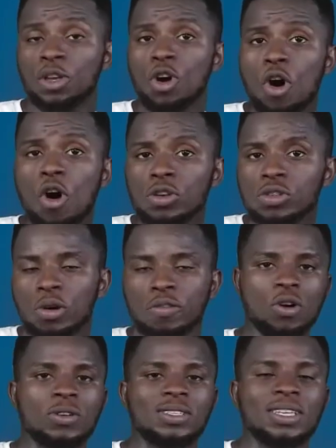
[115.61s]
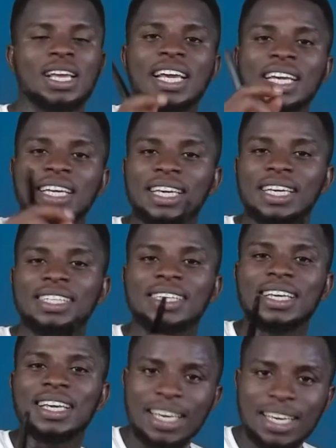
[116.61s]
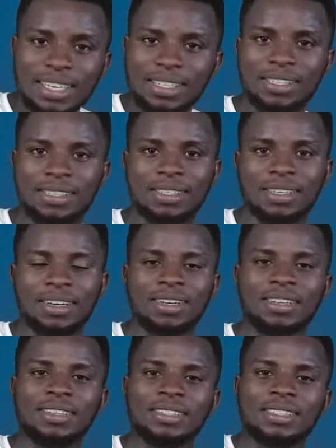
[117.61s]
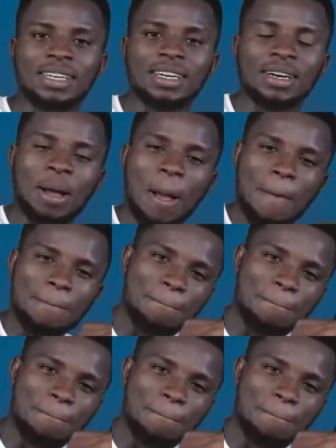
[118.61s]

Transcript: Because, of course, it is the